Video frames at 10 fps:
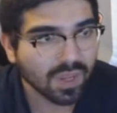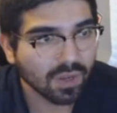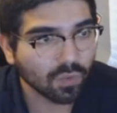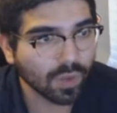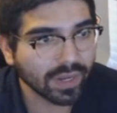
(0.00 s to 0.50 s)

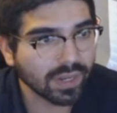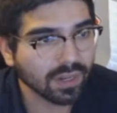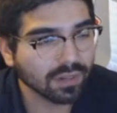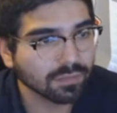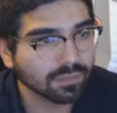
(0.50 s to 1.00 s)
Right
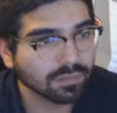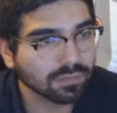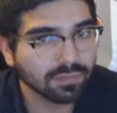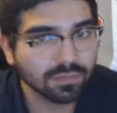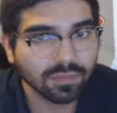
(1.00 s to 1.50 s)
here,
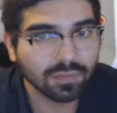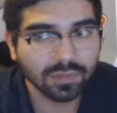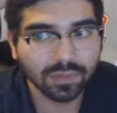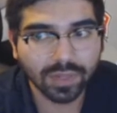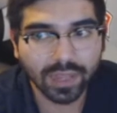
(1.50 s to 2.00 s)

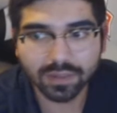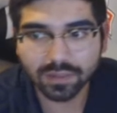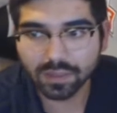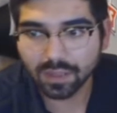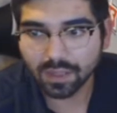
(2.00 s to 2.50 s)
okay,
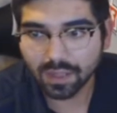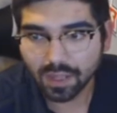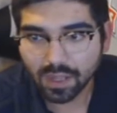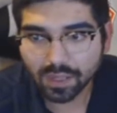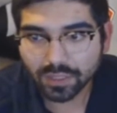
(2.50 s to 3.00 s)

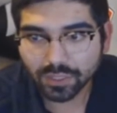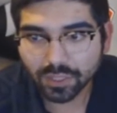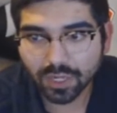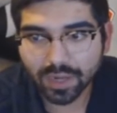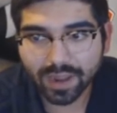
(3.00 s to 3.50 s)
you're
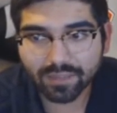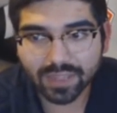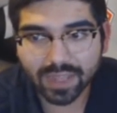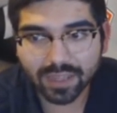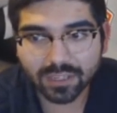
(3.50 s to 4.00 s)
going to have
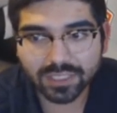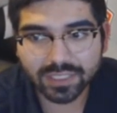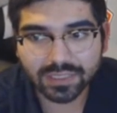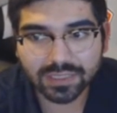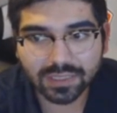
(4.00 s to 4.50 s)
the
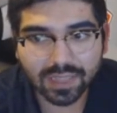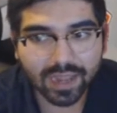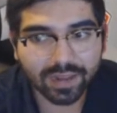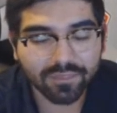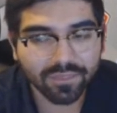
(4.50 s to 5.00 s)
energies
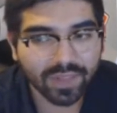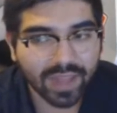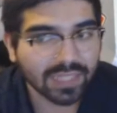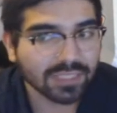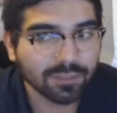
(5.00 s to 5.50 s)
lying
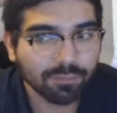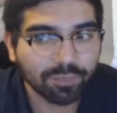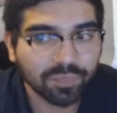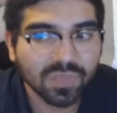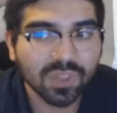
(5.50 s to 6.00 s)
flat.
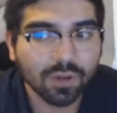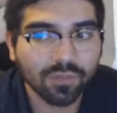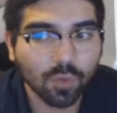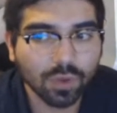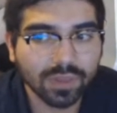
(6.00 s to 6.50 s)
There are
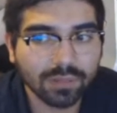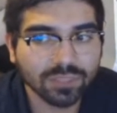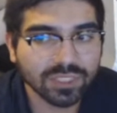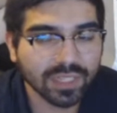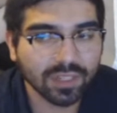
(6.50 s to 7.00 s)
4 of them,
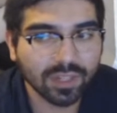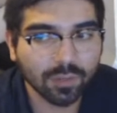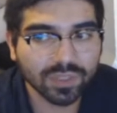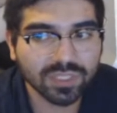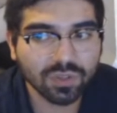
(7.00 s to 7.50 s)
just like on the
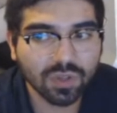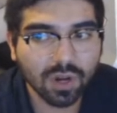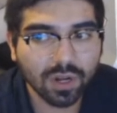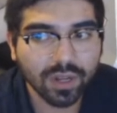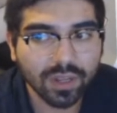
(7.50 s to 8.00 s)
original
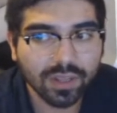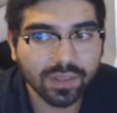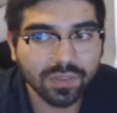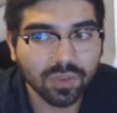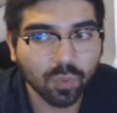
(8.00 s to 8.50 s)
card.
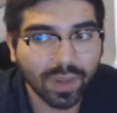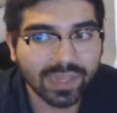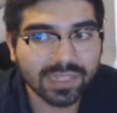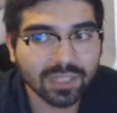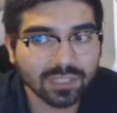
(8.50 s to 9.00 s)
The weight
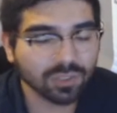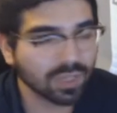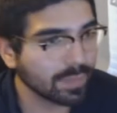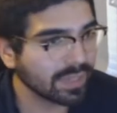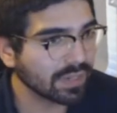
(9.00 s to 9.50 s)
is also
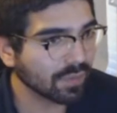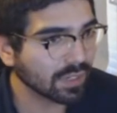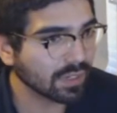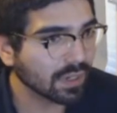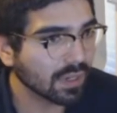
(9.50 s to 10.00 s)
going to be
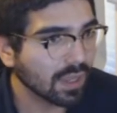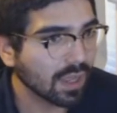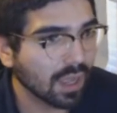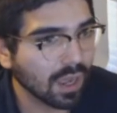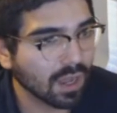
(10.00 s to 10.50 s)
different.
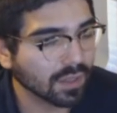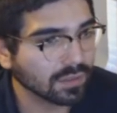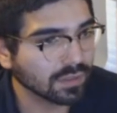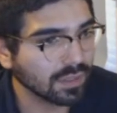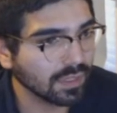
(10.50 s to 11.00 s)

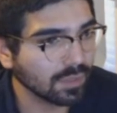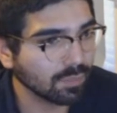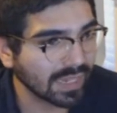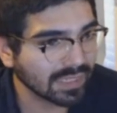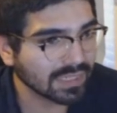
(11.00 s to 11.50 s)
On the
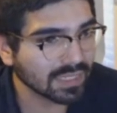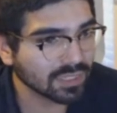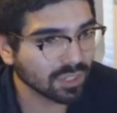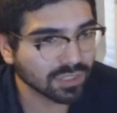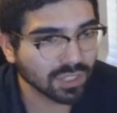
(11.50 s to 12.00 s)
base set
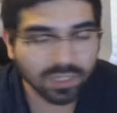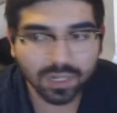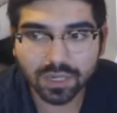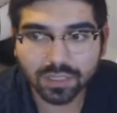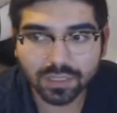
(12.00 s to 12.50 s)
Charizard,
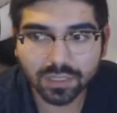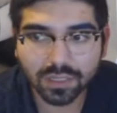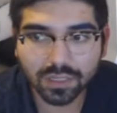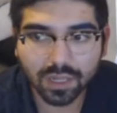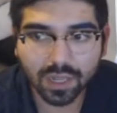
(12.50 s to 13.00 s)

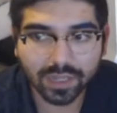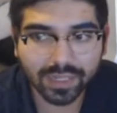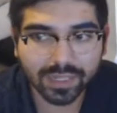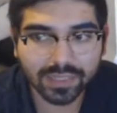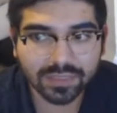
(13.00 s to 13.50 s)

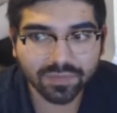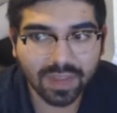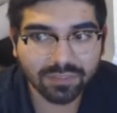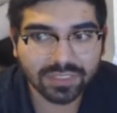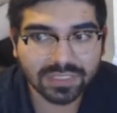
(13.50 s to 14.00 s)
he is
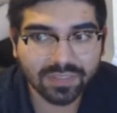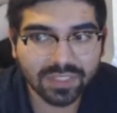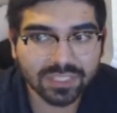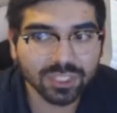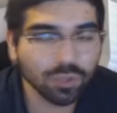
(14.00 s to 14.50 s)

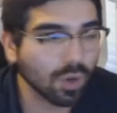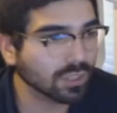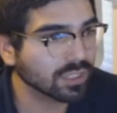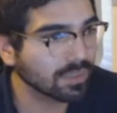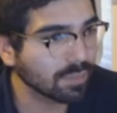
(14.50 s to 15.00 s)
5'7",
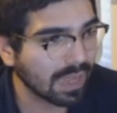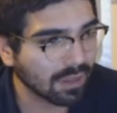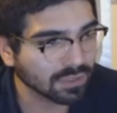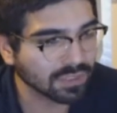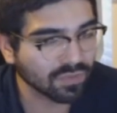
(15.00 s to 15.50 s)
200
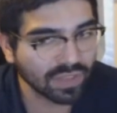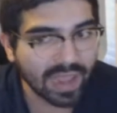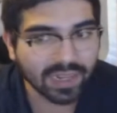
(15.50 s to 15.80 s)
pounds flat.